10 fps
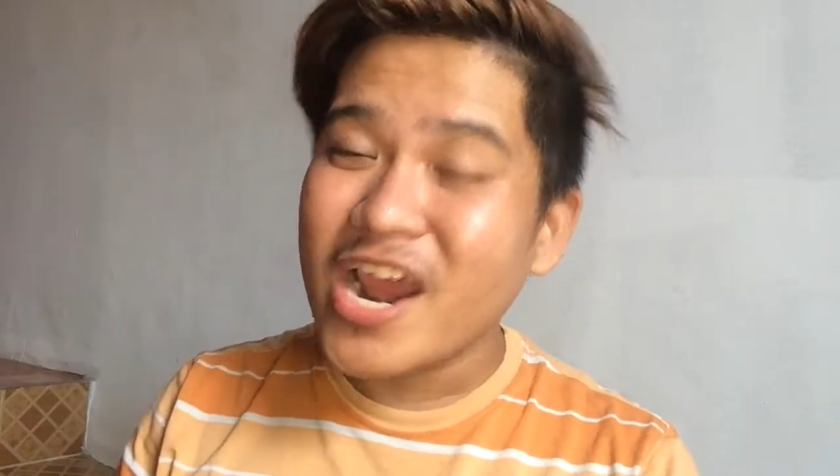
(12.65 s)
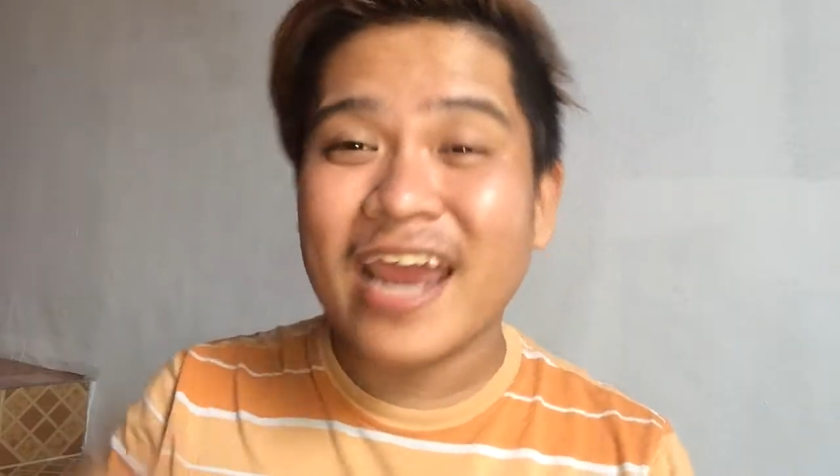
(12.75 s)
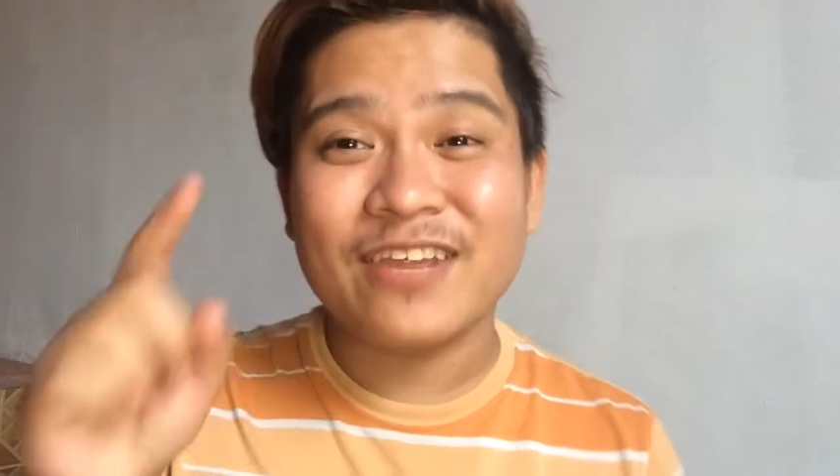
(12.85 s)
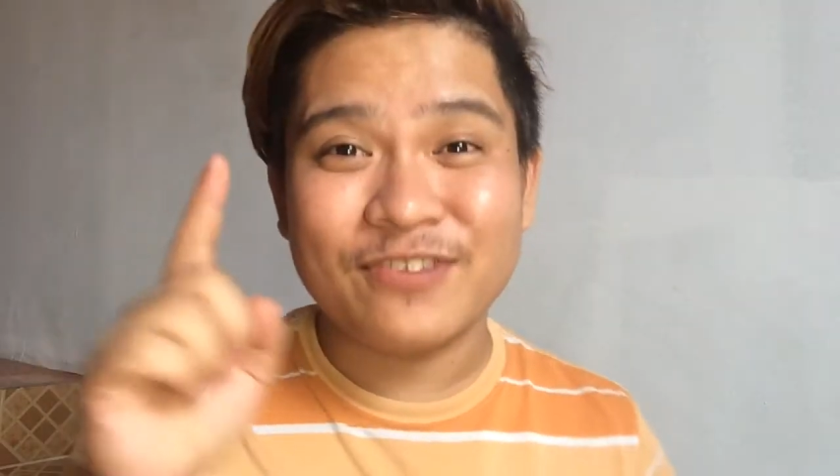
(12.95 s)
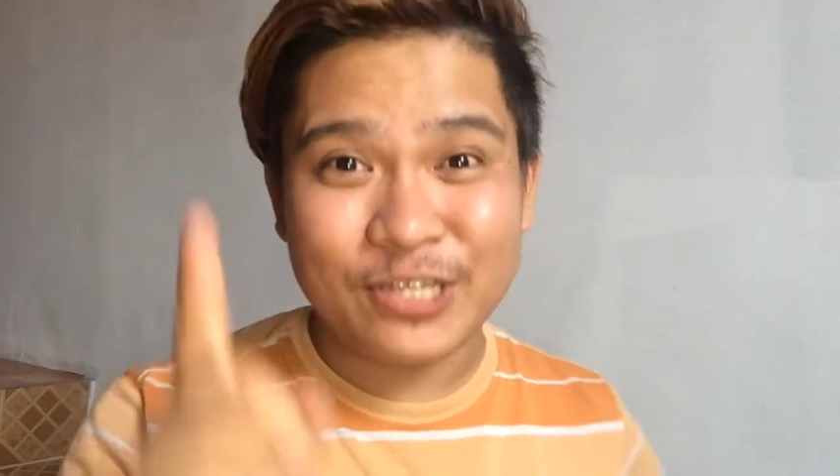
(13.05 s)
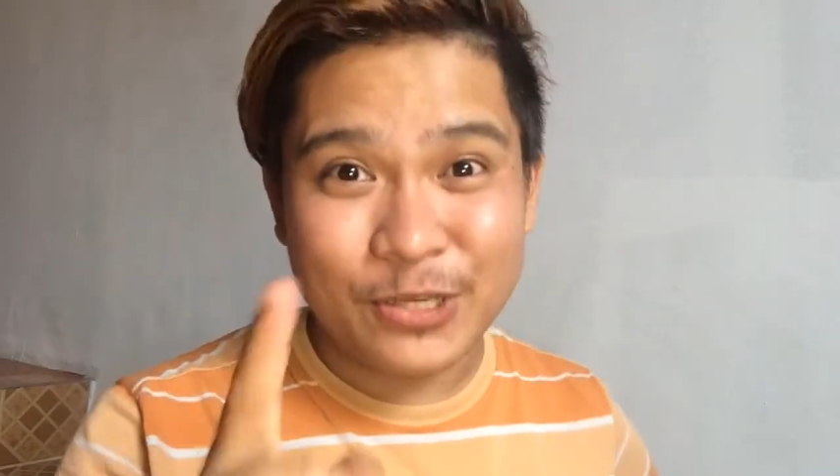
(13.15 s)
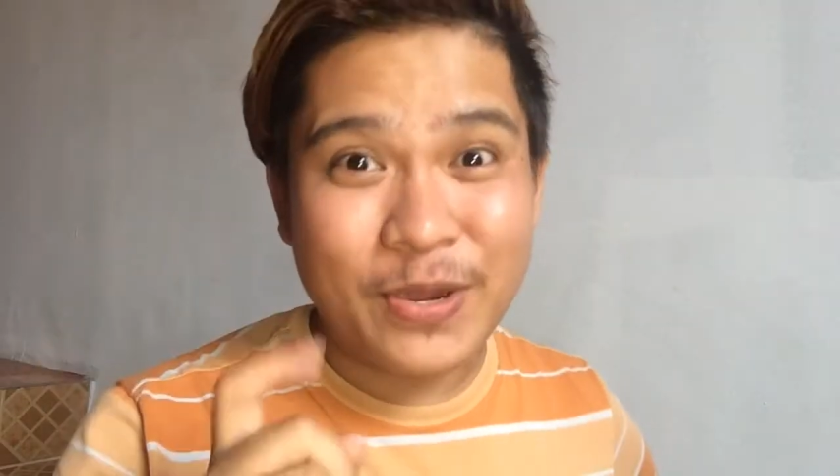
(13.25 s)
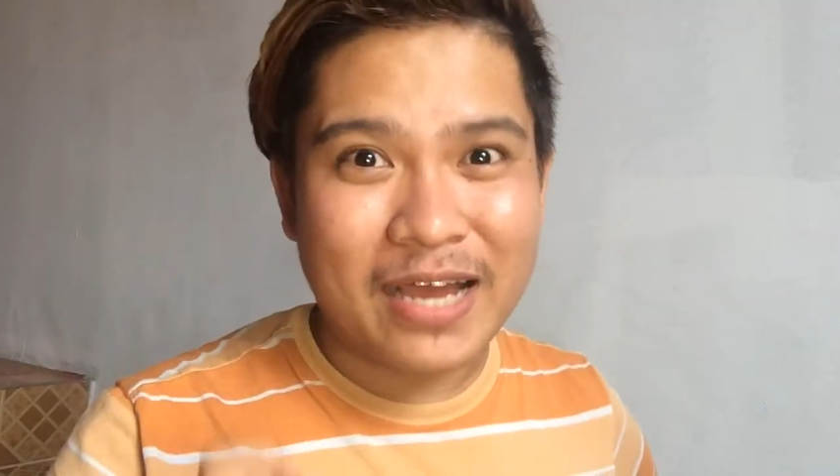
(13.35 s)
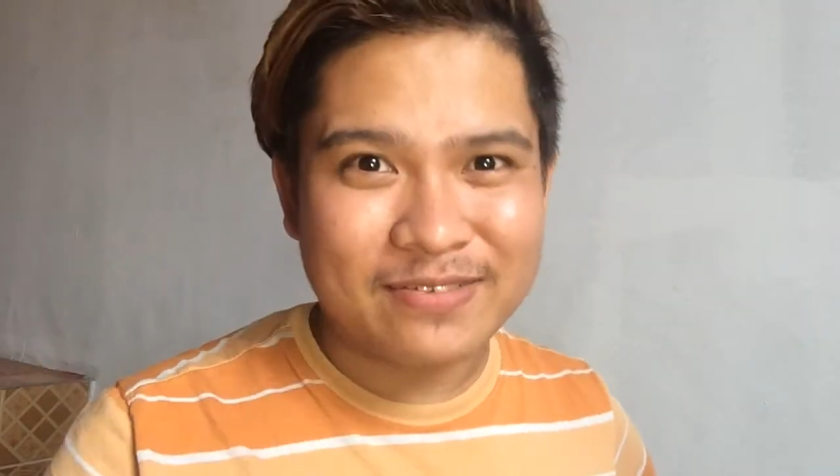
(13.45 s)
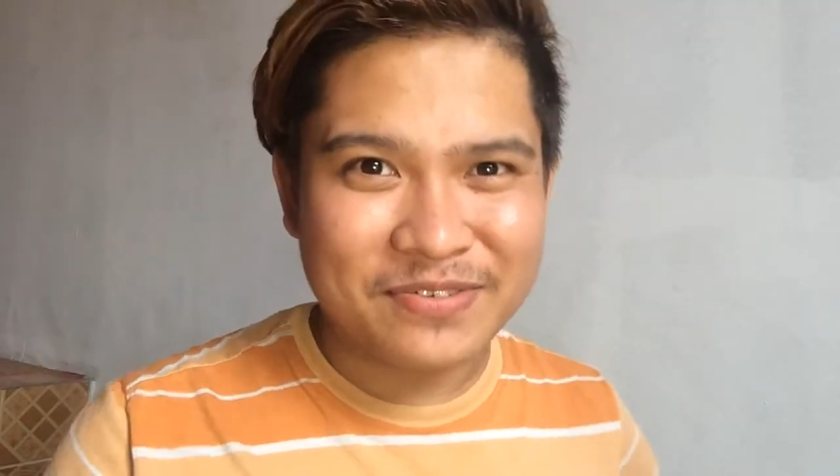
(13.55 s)
and if you do
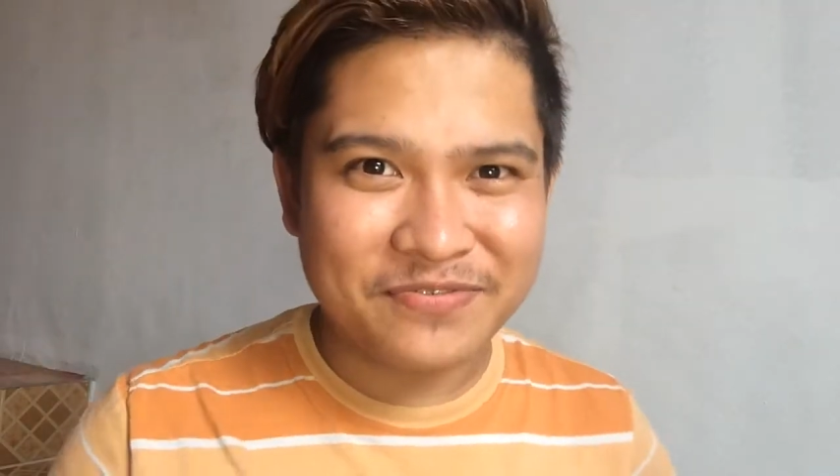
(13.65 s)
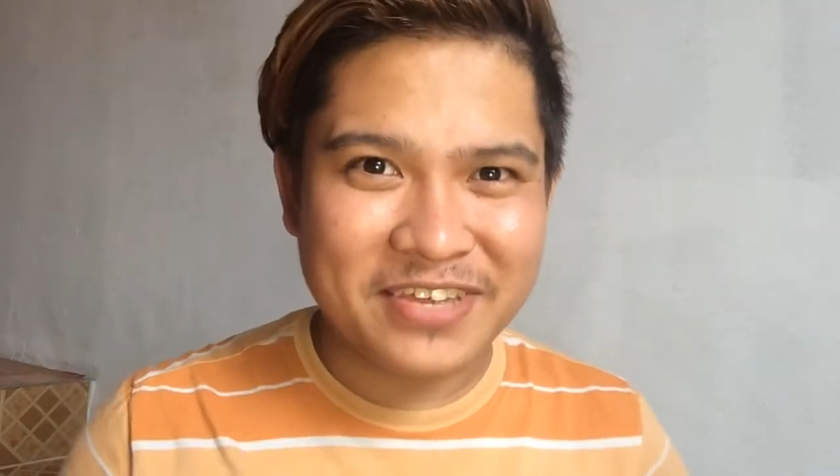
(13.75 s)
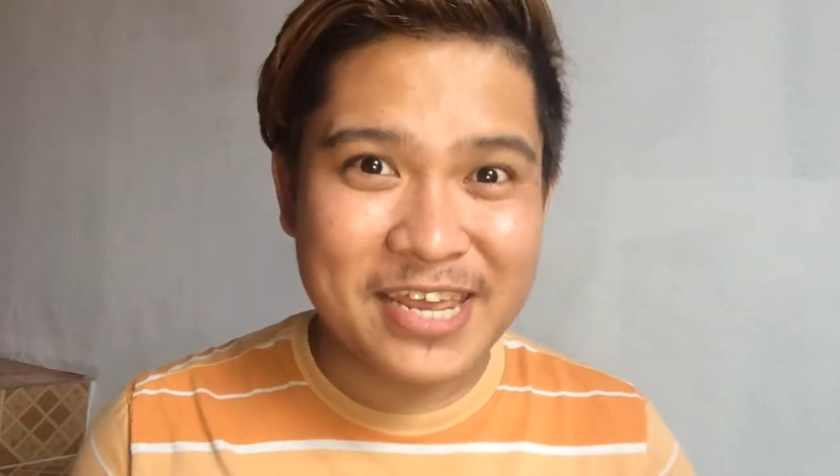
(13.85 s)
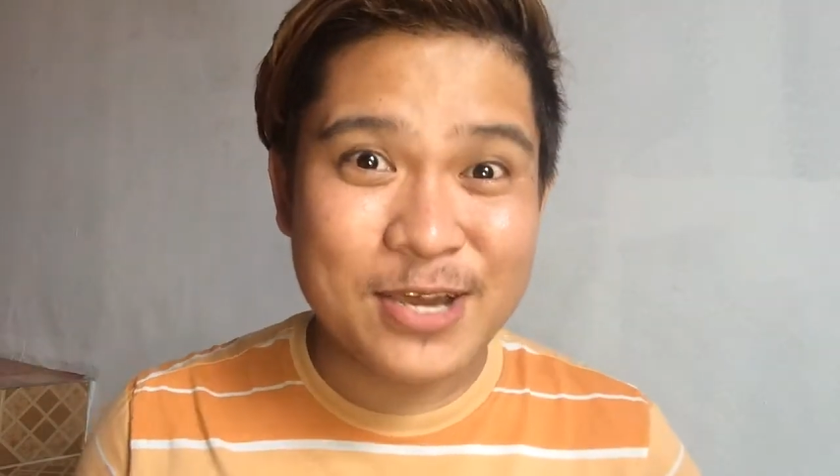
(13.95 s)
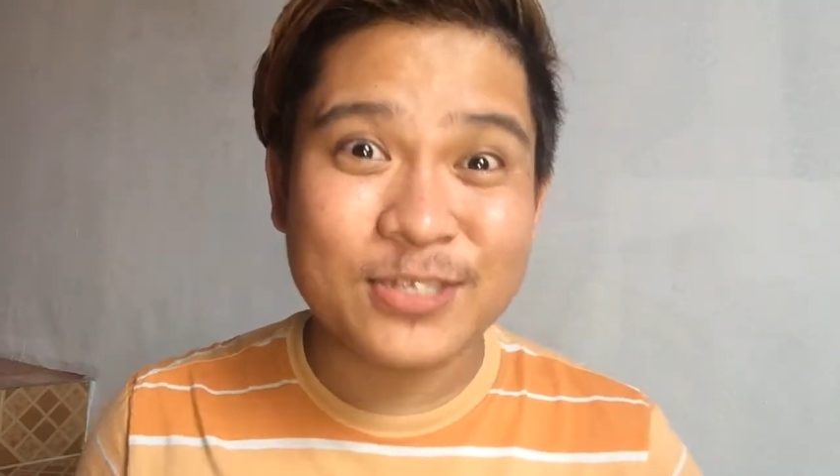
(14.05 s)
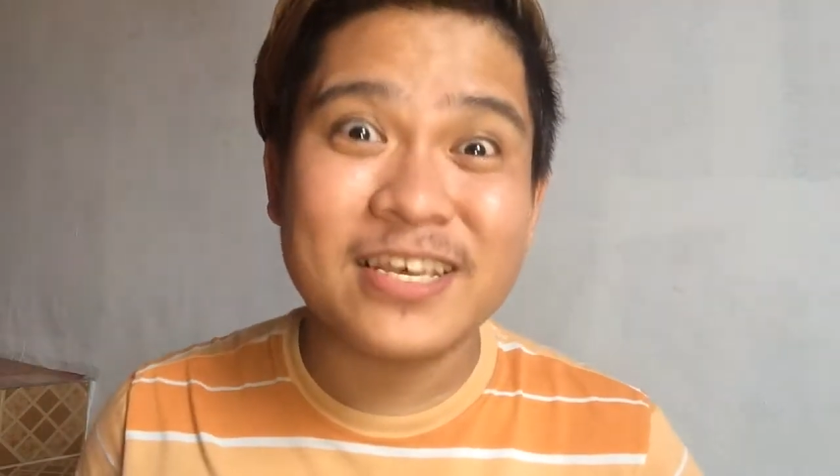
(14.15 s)
have some videos